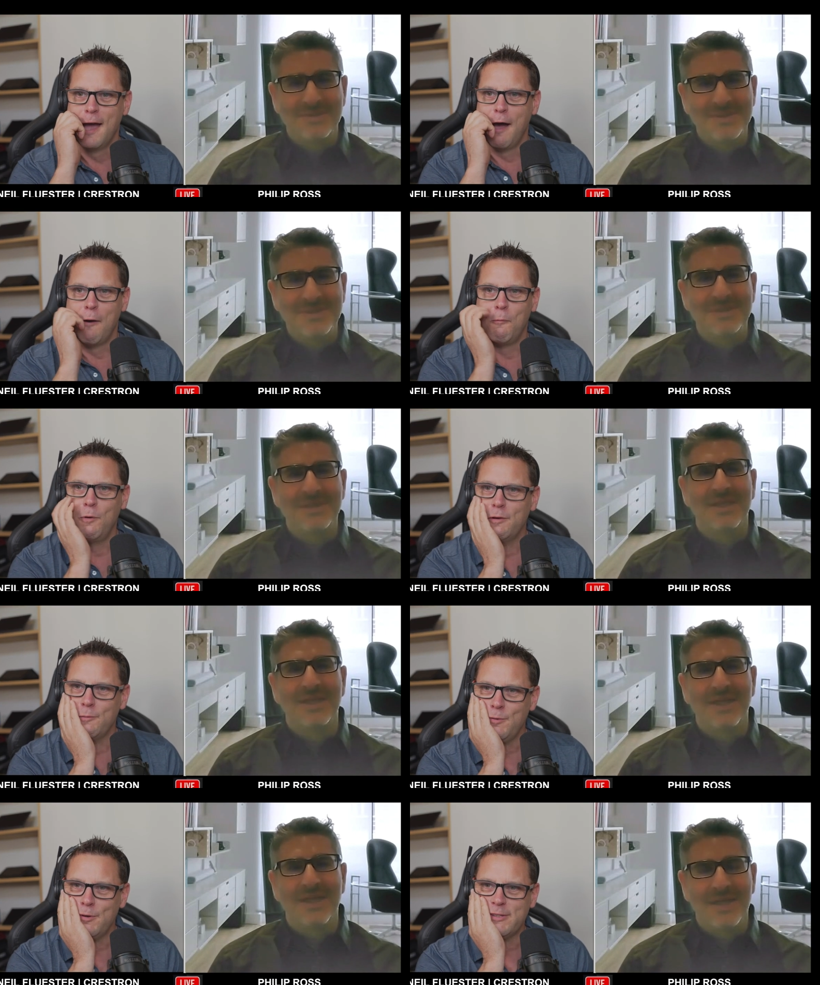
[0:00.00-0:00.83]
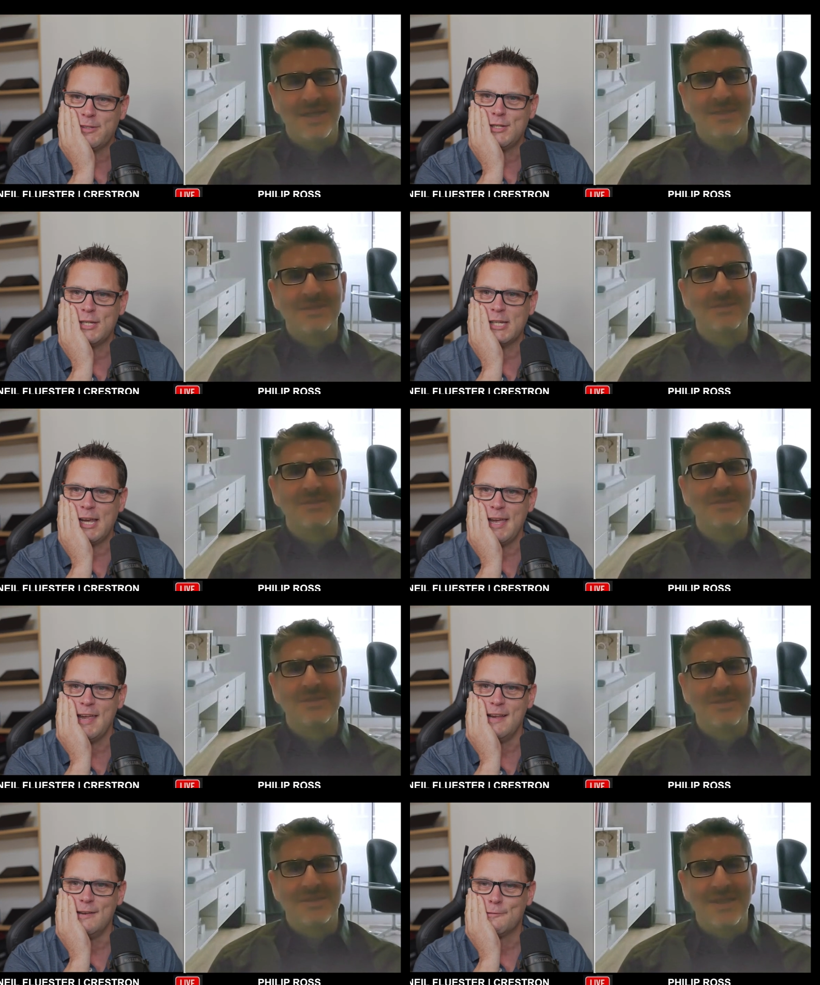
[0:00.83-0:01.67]
Speaker 1: What What's
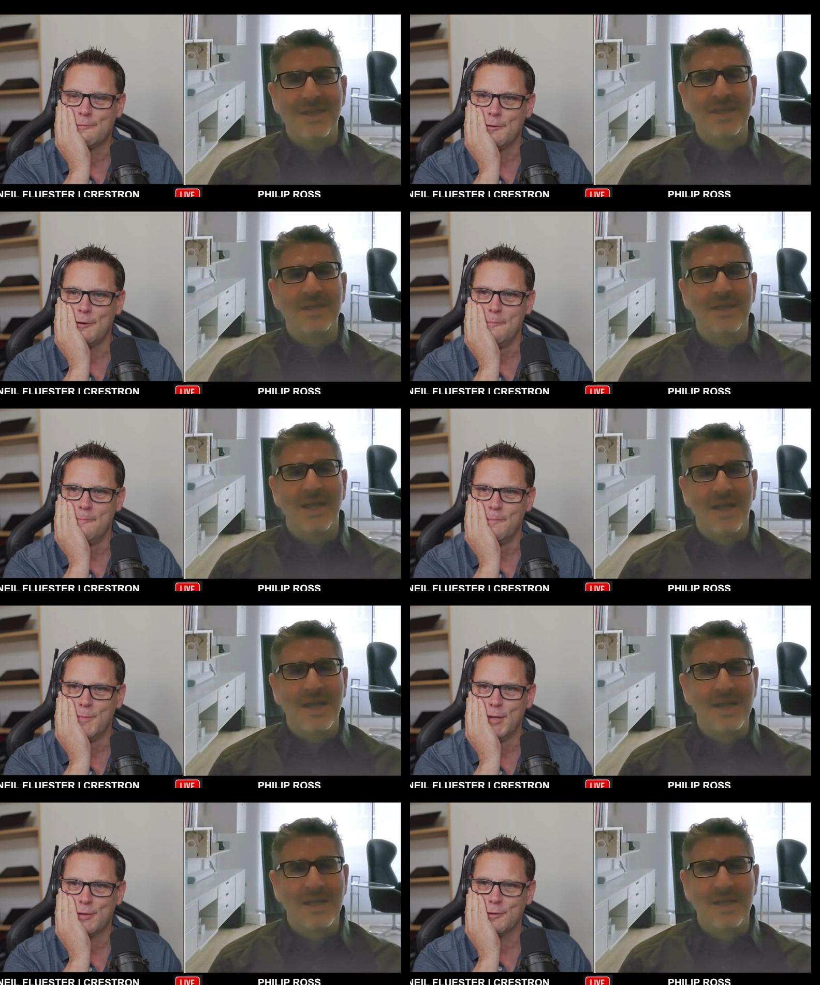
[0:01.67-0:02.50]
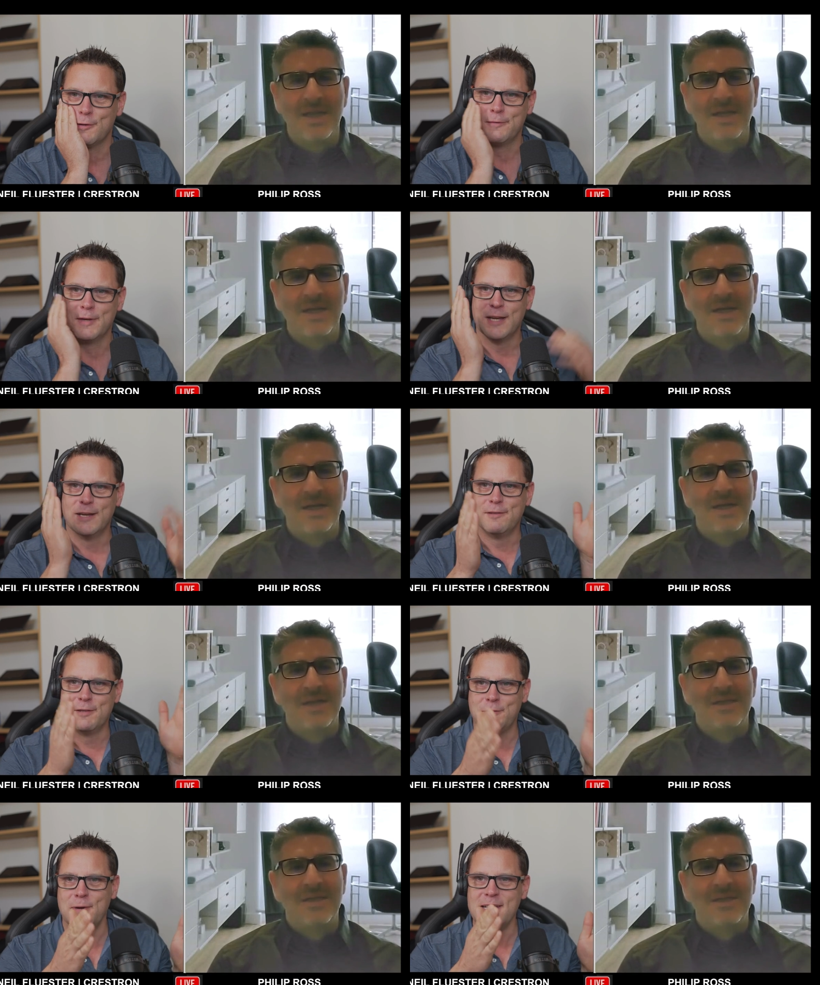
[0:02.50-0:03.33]
changed from the sort of
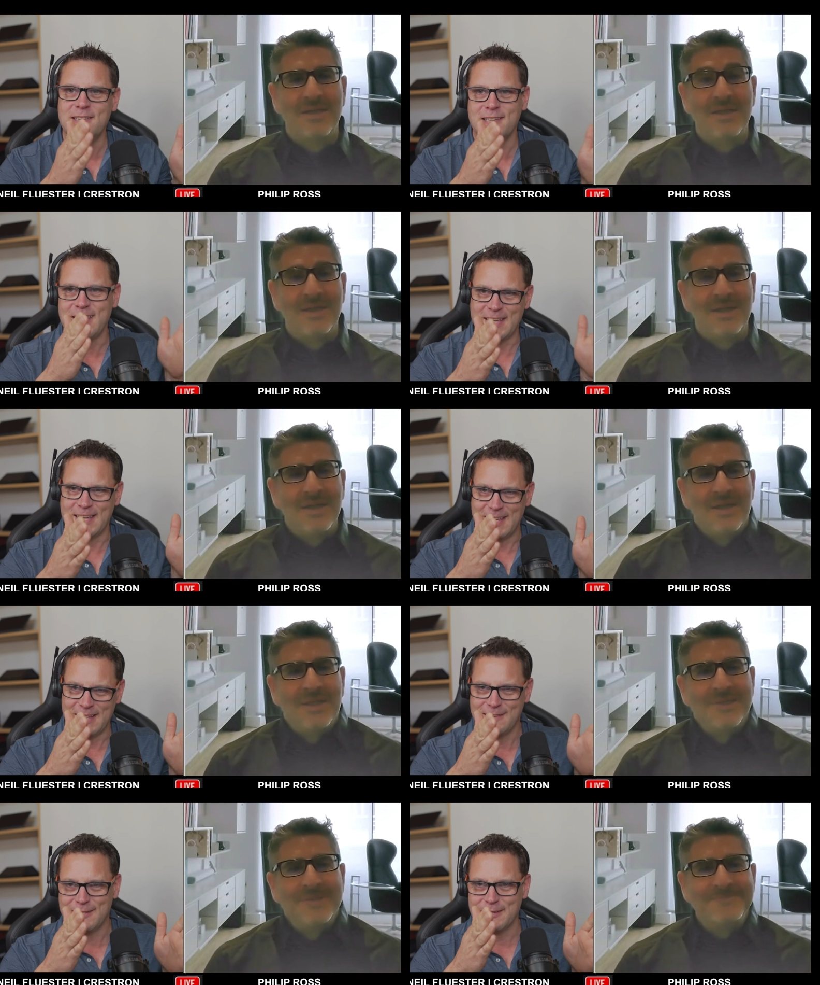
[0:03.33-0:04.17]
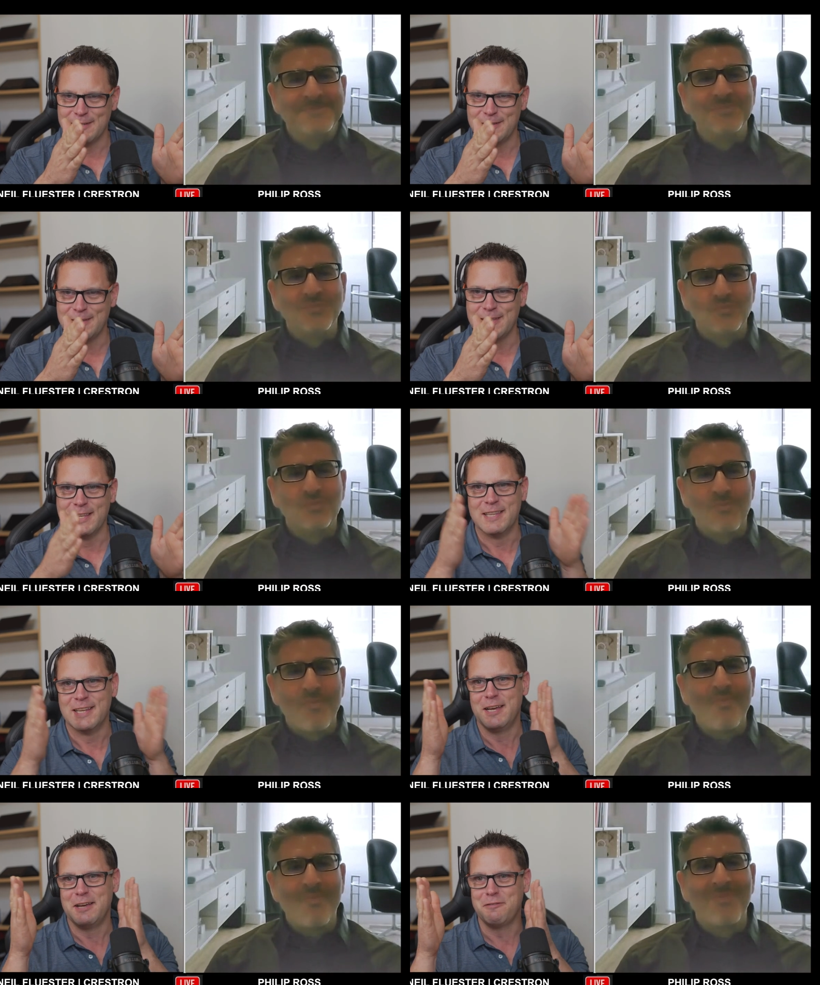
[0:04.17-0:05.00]
the twenty years to then
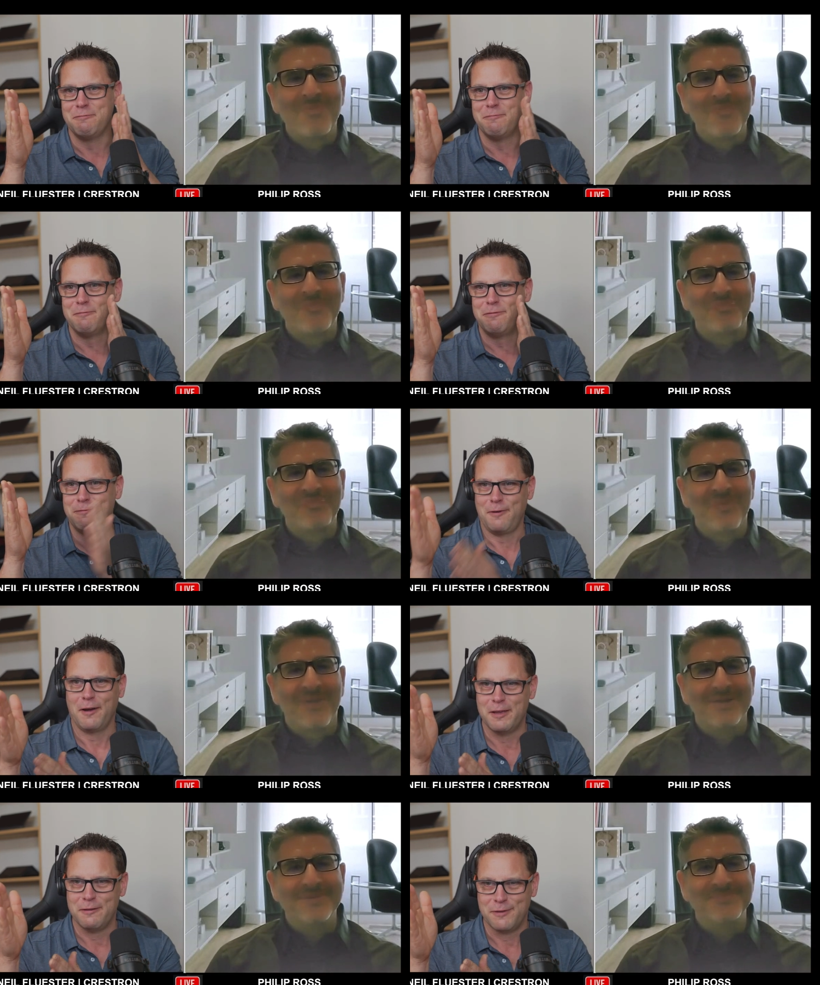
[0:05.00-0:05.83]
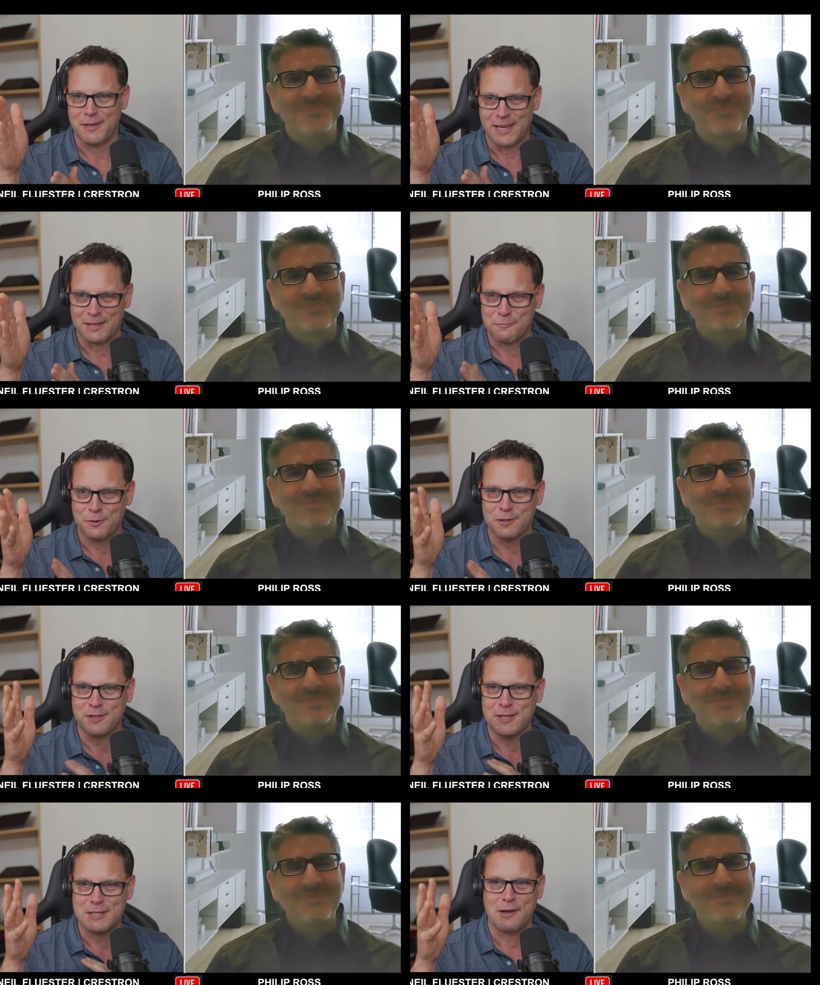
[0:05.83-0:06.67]
the last five years?
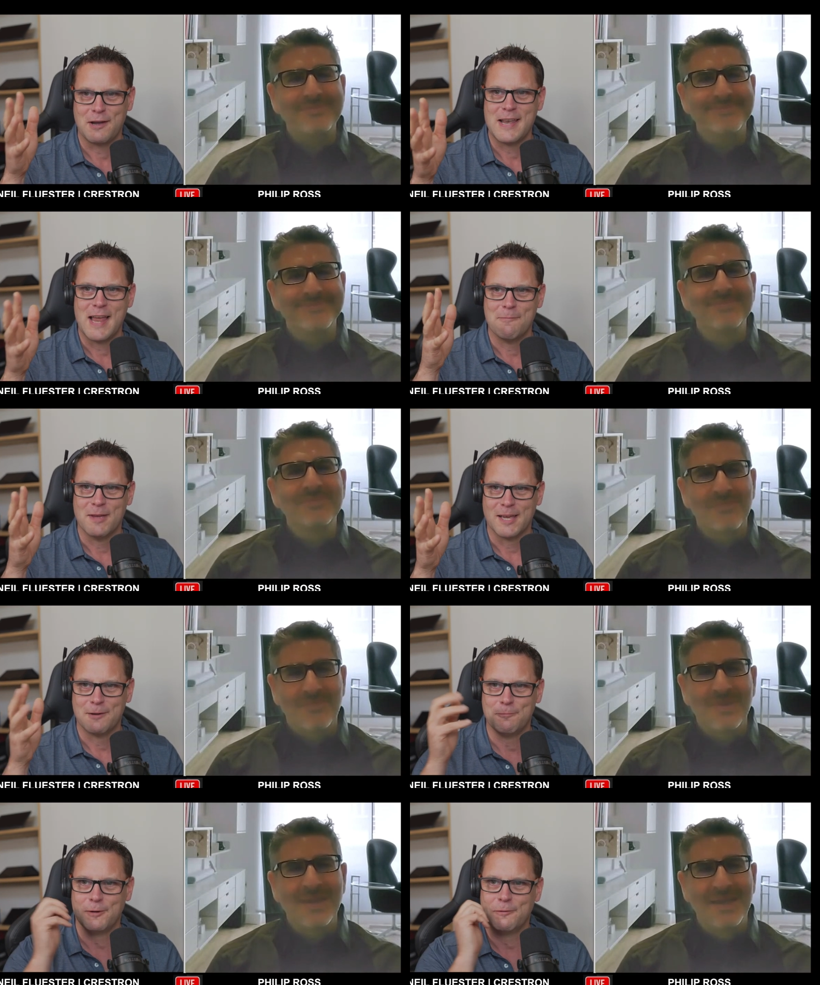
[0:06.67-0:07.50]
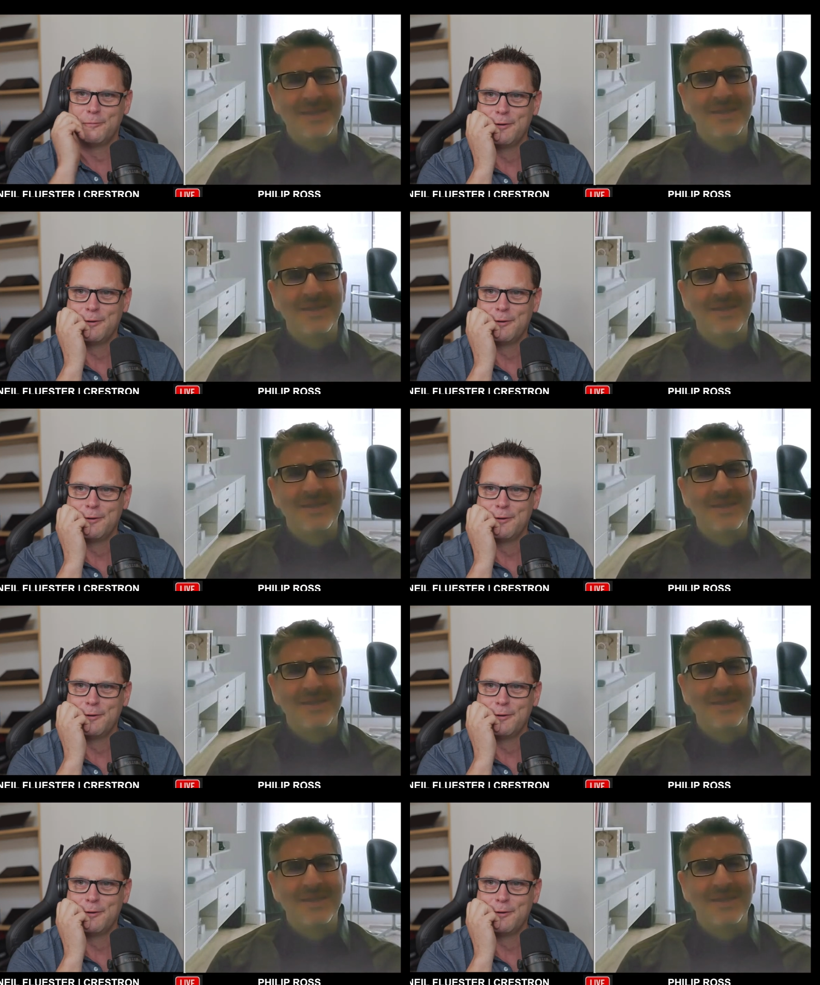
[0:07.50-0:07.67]
What's the dynamic? What What